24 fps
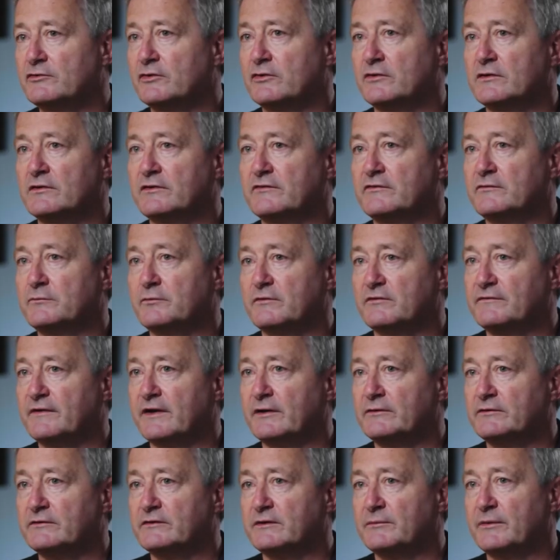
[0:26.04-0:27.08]
Journalists was
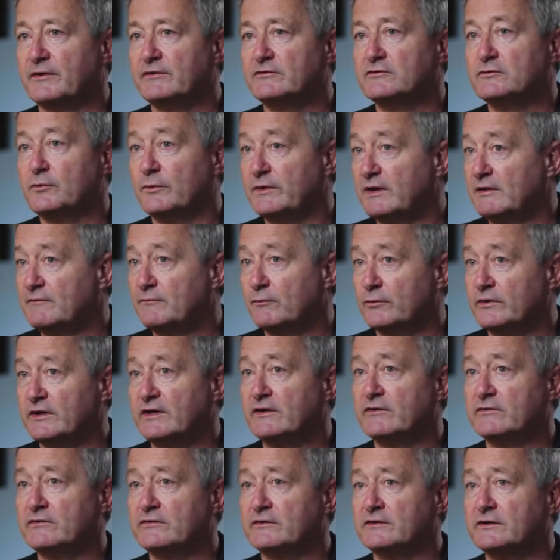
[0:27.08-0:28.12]
founded about 24
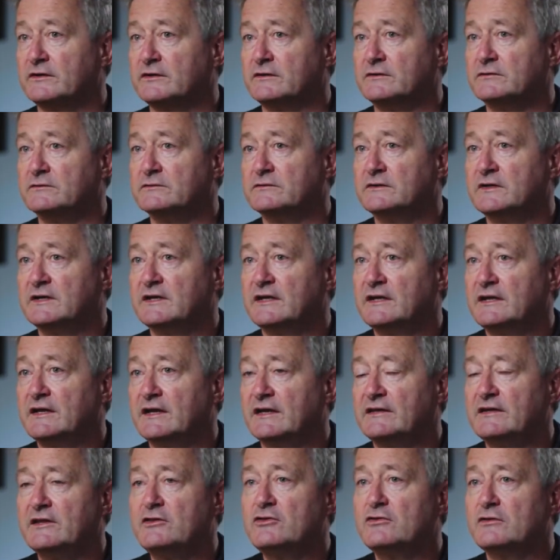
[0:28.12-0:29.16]
years ago.
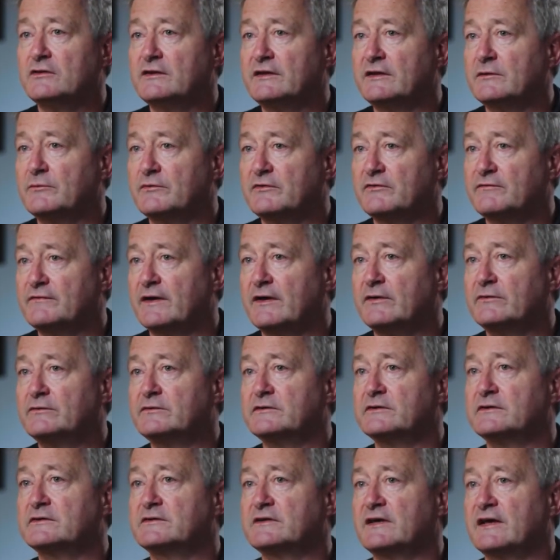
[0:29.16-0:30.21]
Initially, it was
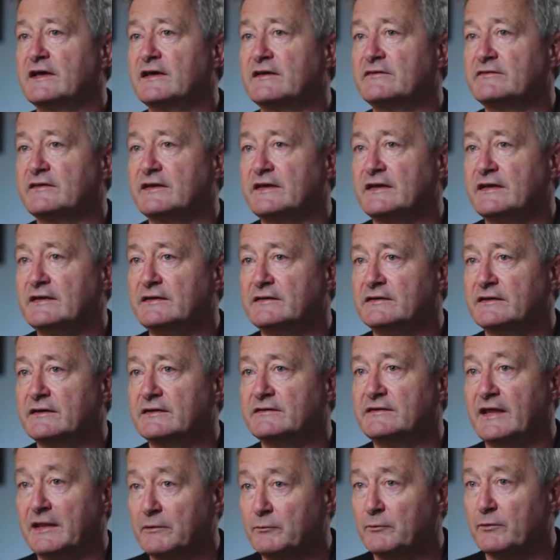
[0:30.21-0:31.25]
founded as a
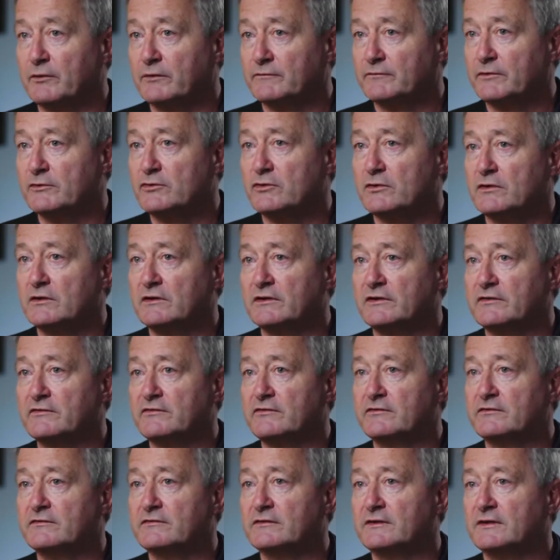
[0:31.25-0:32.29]
network for
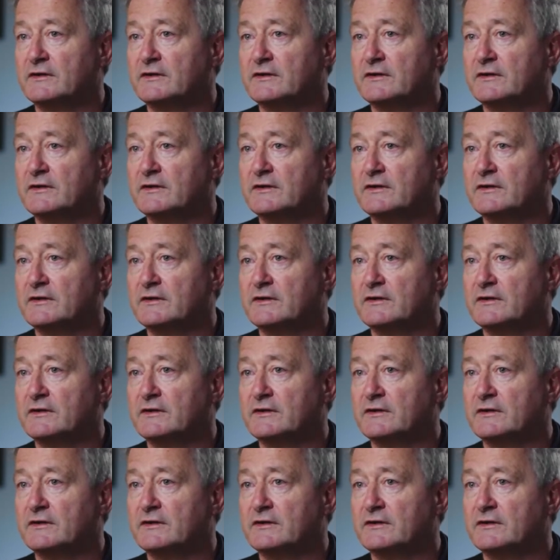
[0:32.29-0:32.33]
journalists,